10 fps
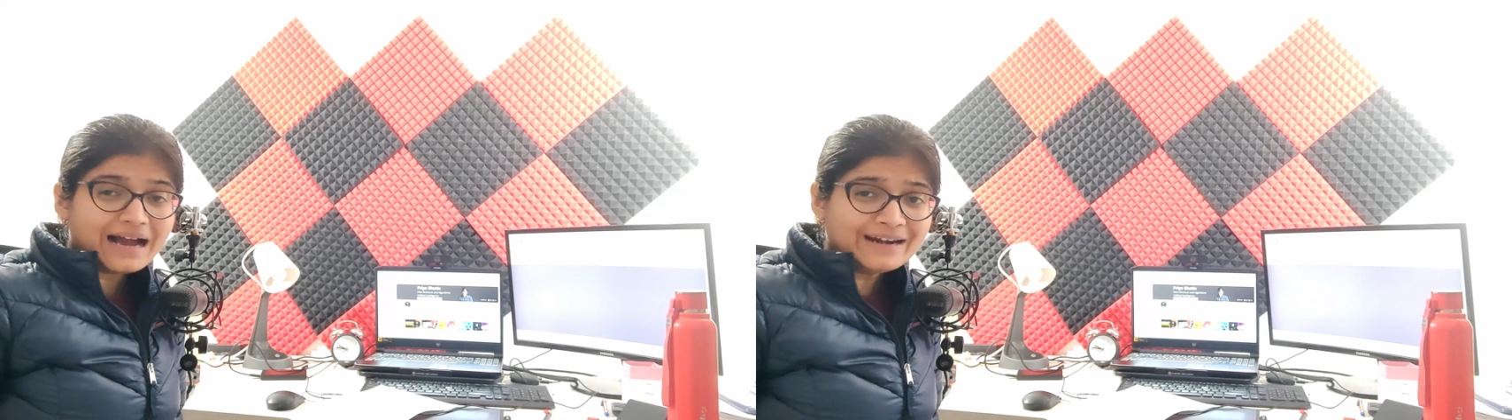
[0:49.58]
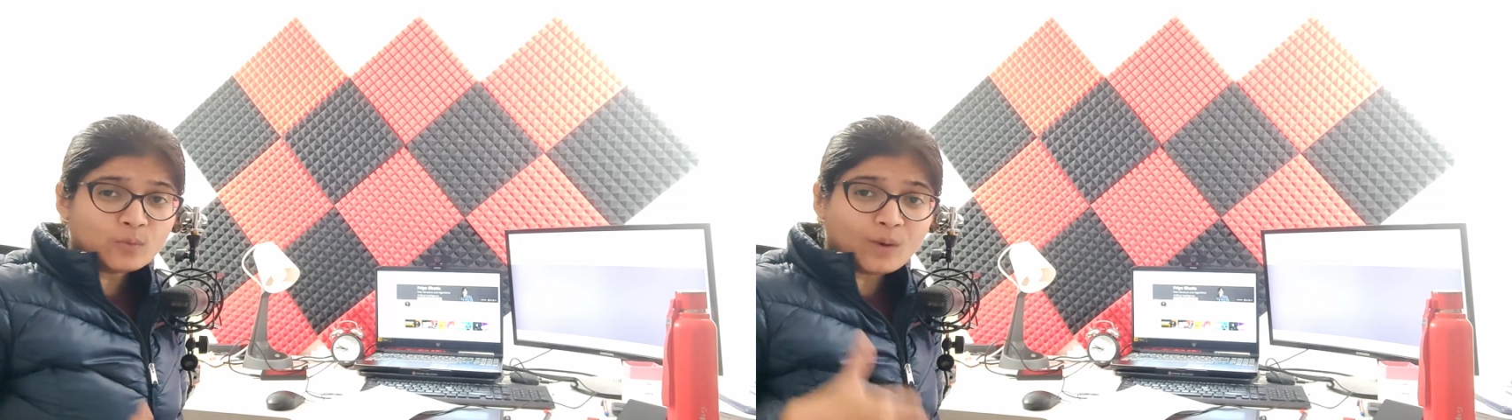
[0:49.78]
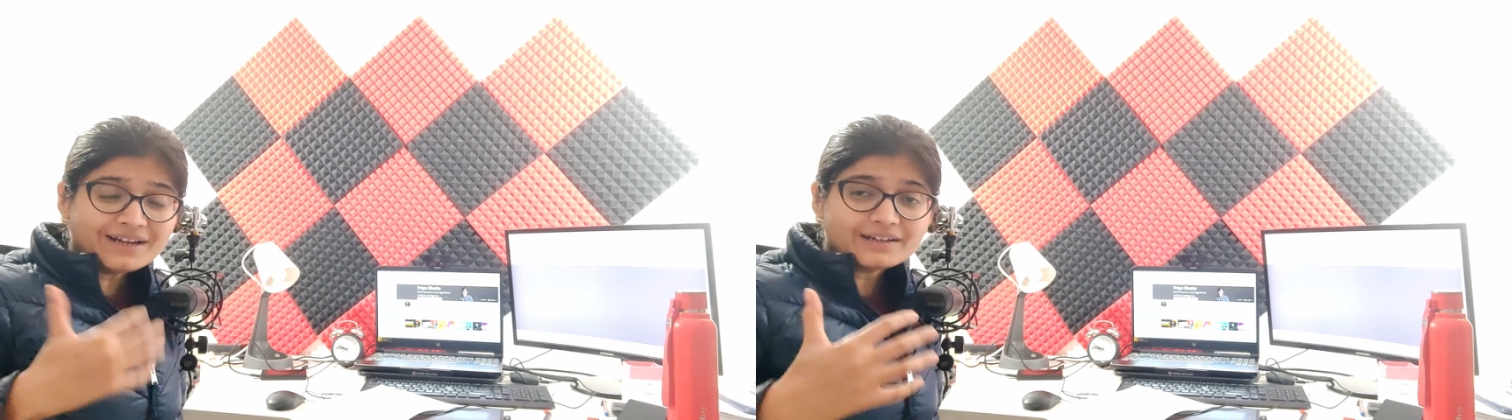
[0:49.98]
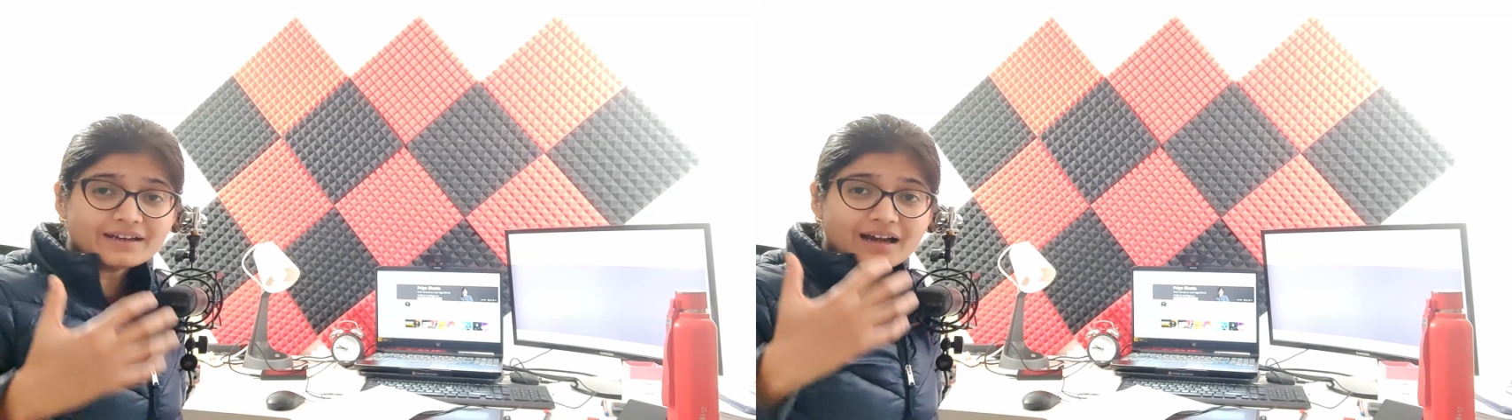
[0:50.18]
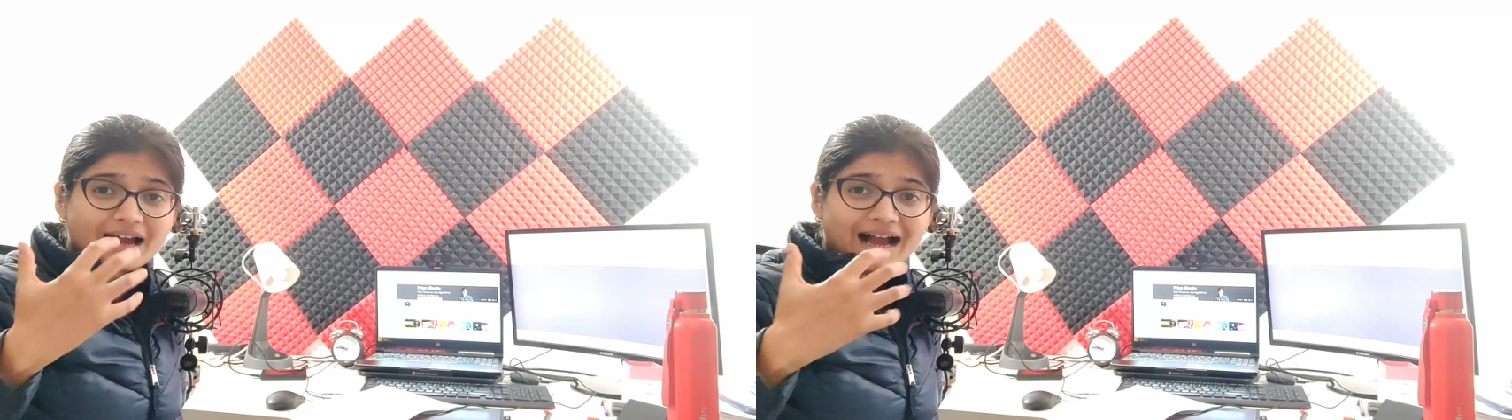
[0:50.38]
And what
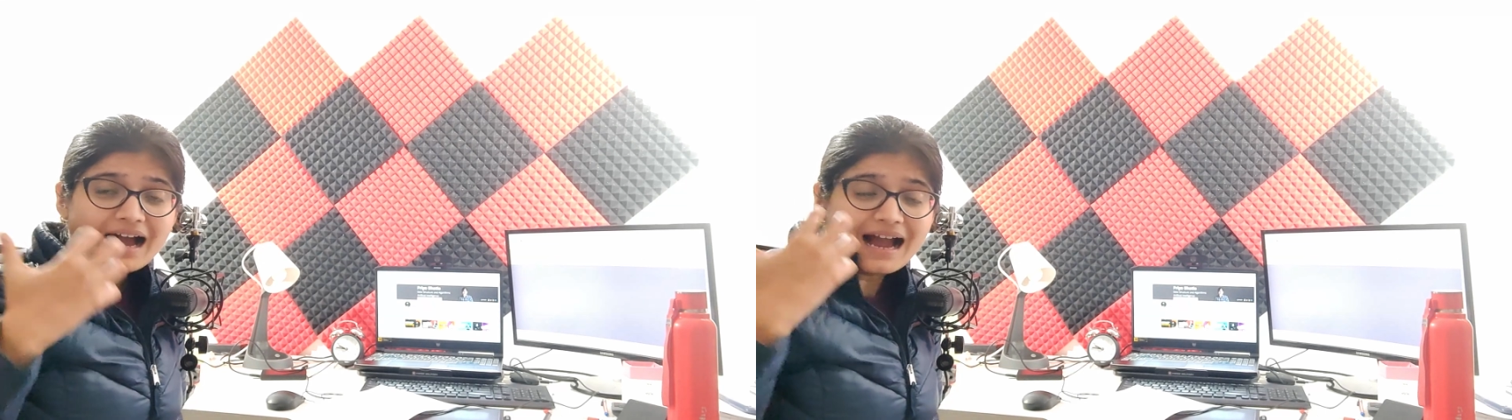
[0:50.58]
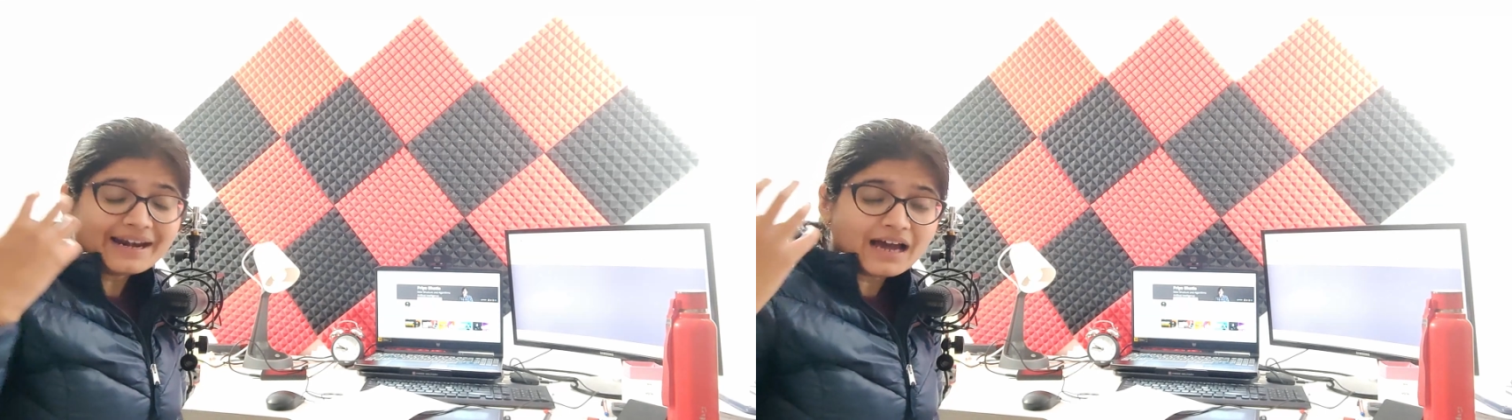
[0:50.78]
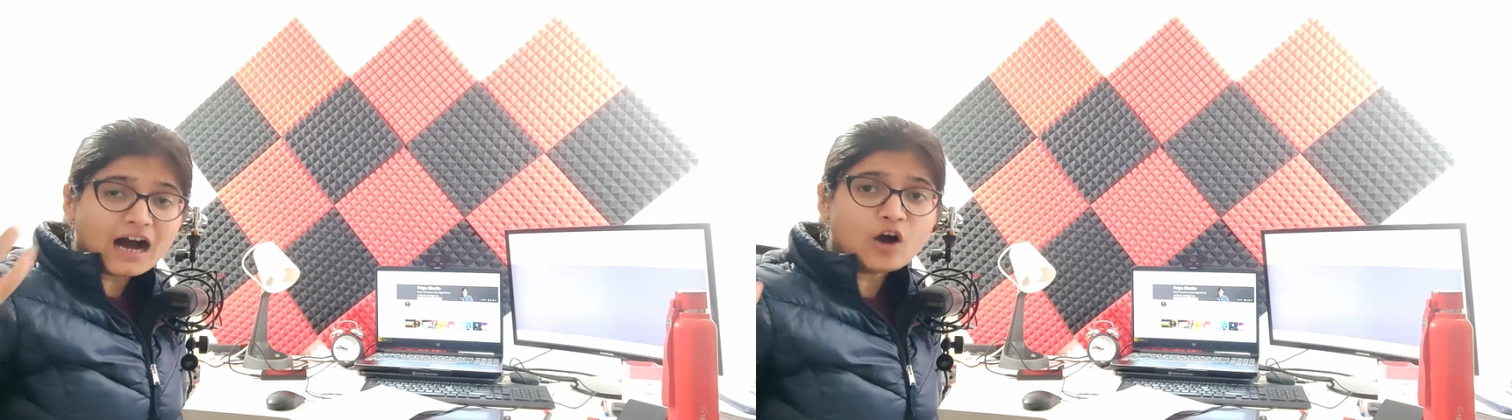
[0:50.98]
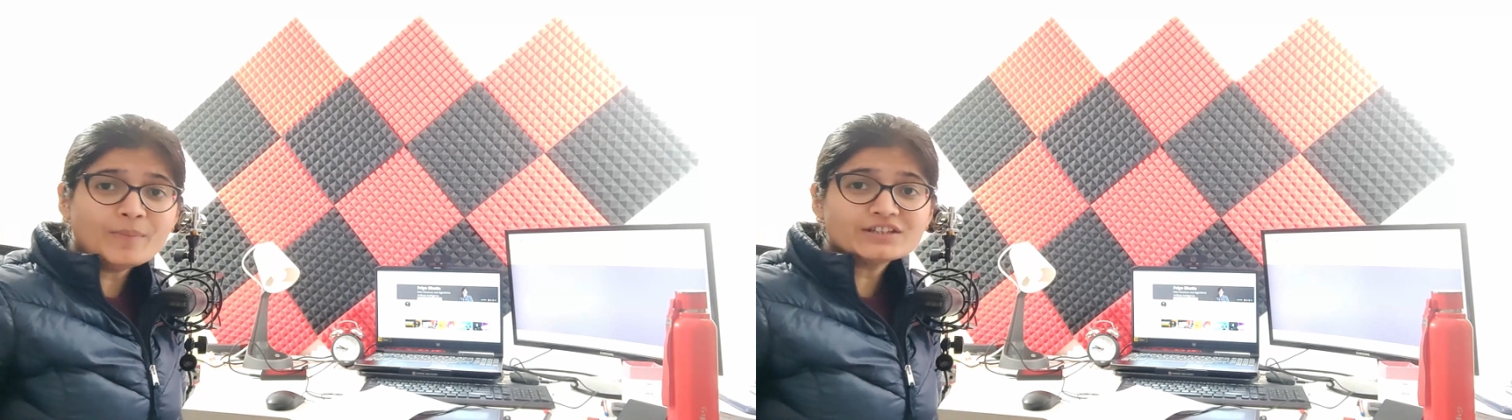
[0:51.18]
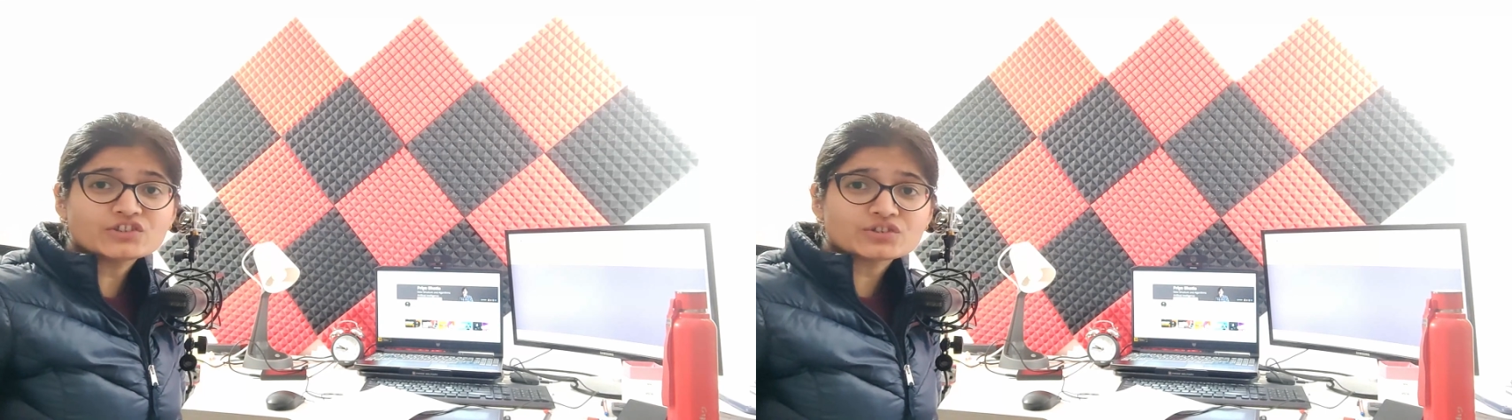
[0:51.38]
and how
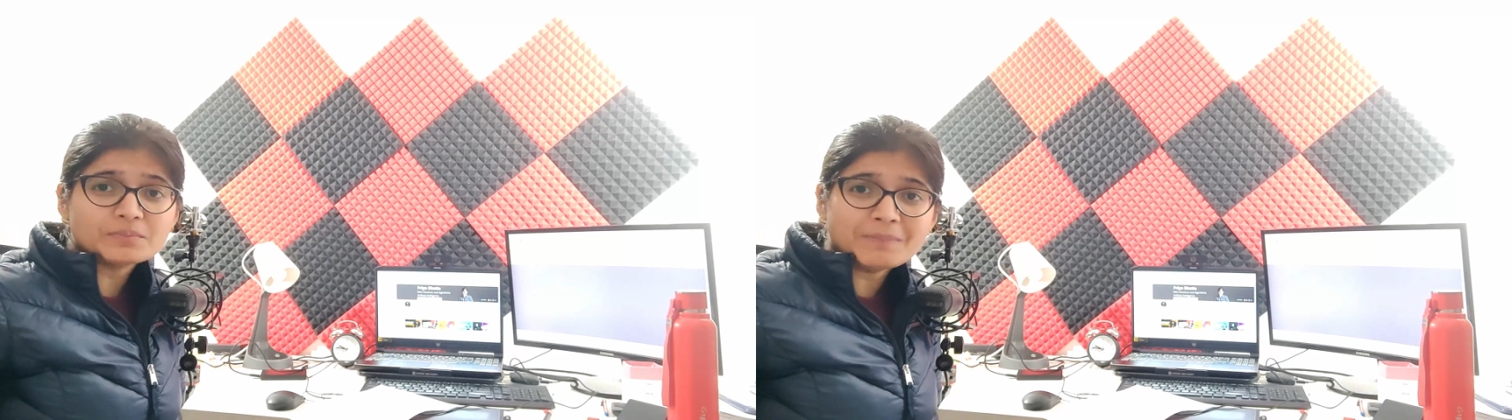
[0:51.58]
much